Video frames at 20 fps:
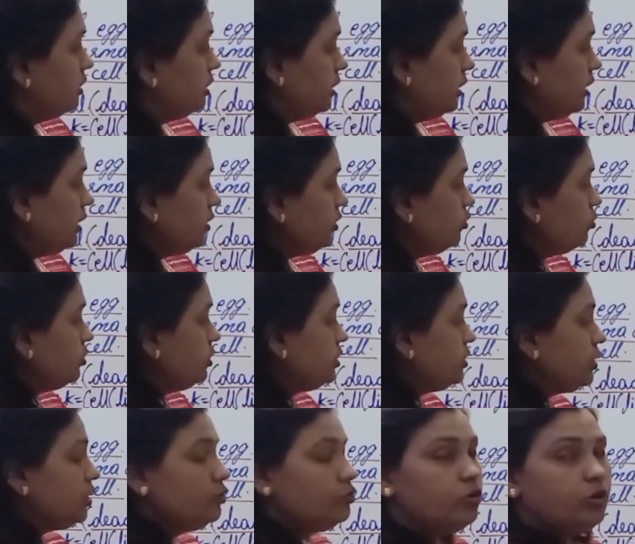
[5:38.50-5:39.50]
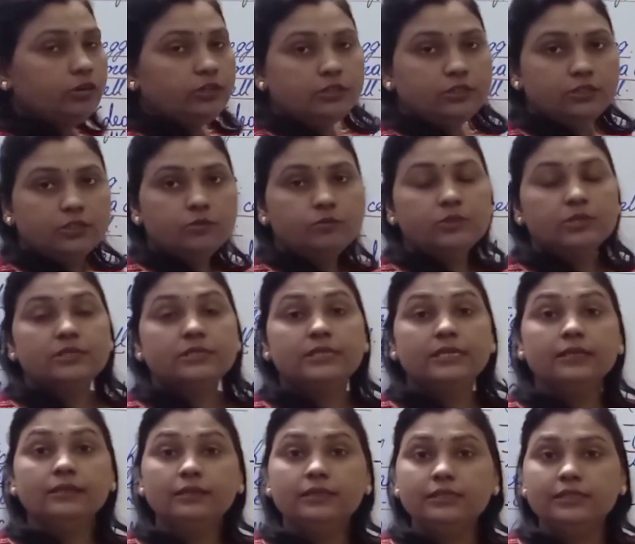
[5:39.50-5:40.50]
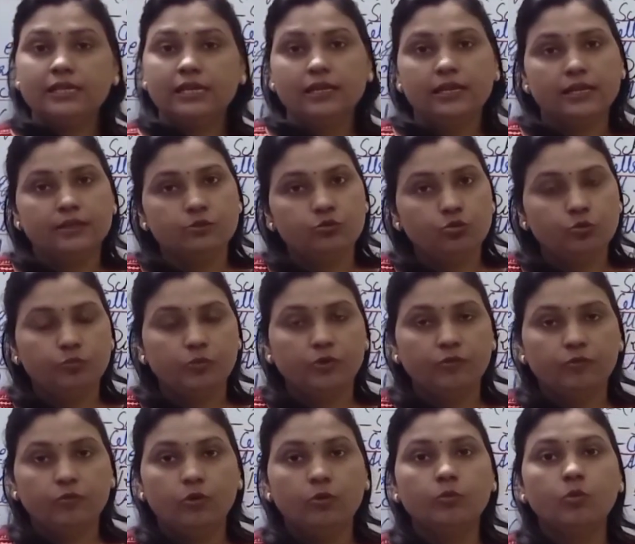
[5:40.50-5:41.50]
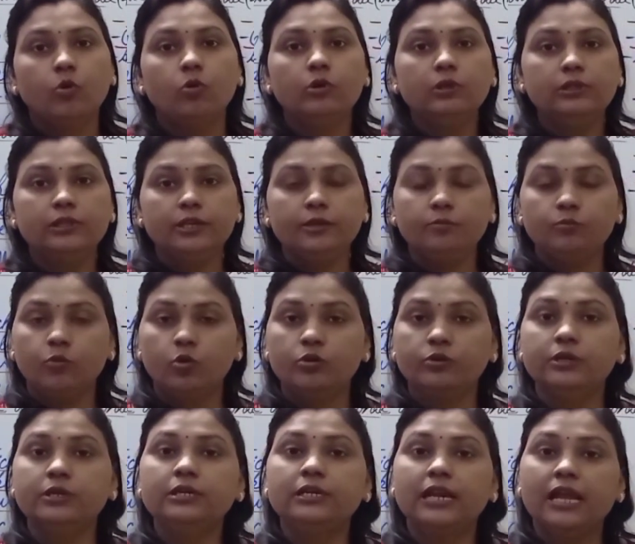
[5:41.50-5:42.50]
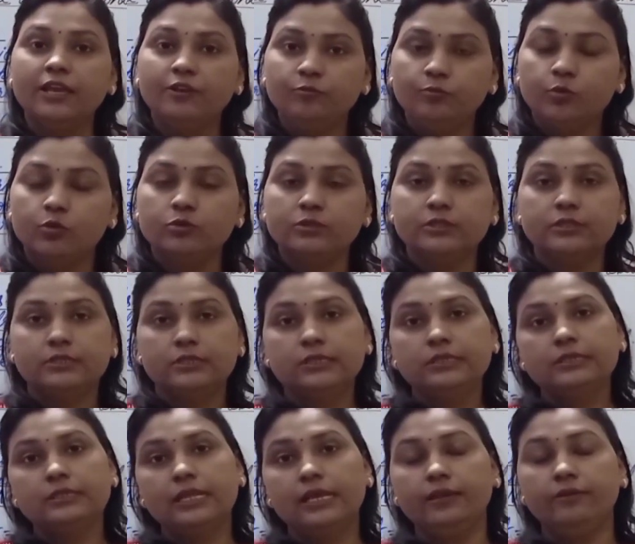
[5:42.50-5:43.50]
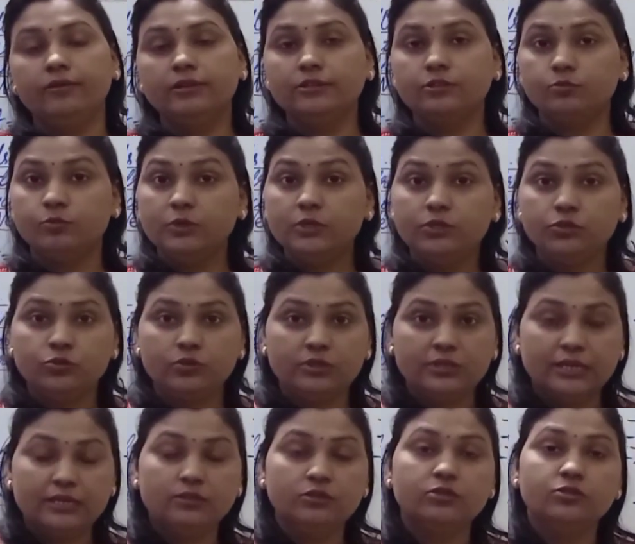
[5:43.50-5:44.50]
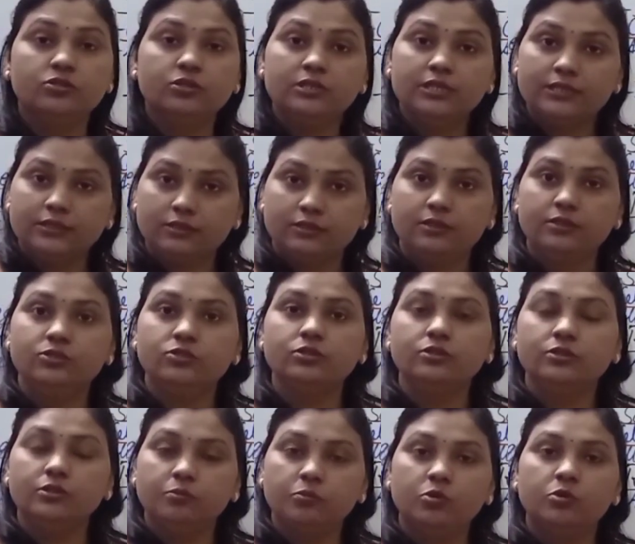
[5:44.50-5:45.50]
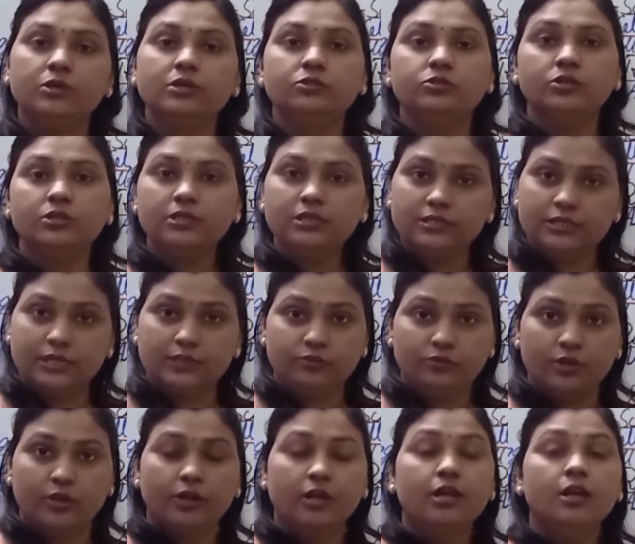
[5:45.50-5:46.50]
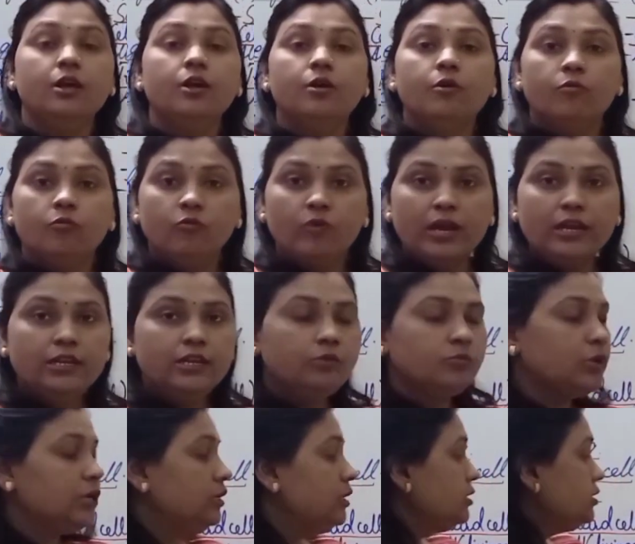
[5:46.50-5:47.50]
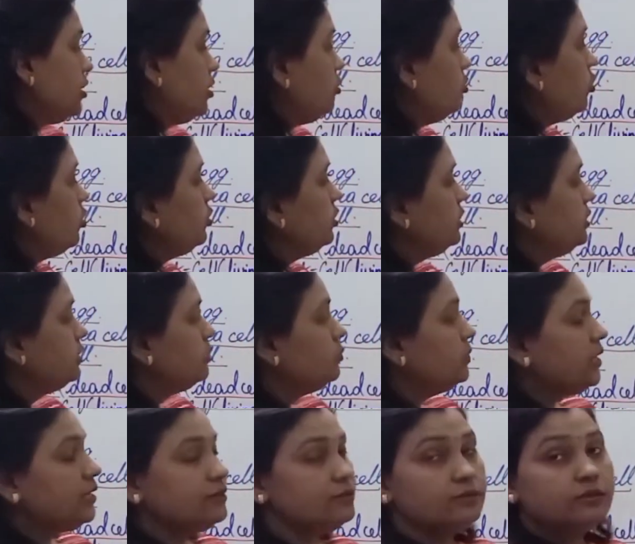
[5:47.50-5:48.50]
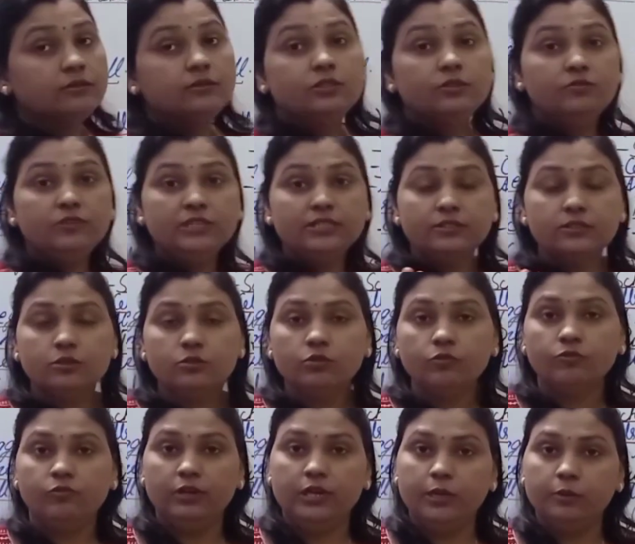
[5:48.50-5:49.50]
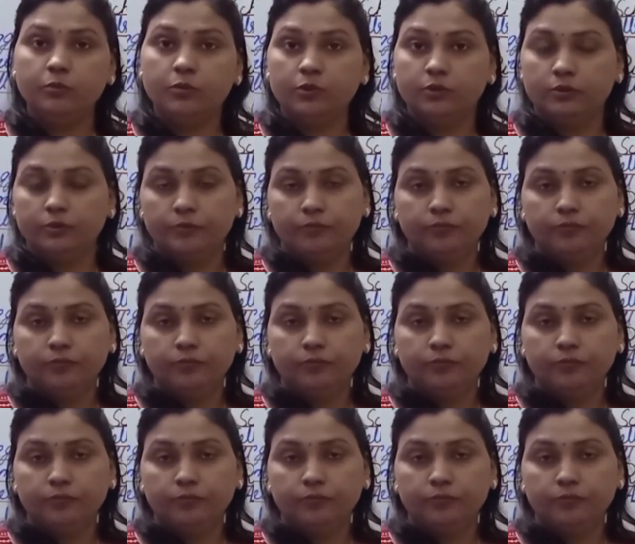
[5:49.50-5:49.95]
In unicellular organisms, a single cell has to perform all the important life processes like respiration, digestion, excretion, reproduction, etc. While in multicellular organism, there is a division of labor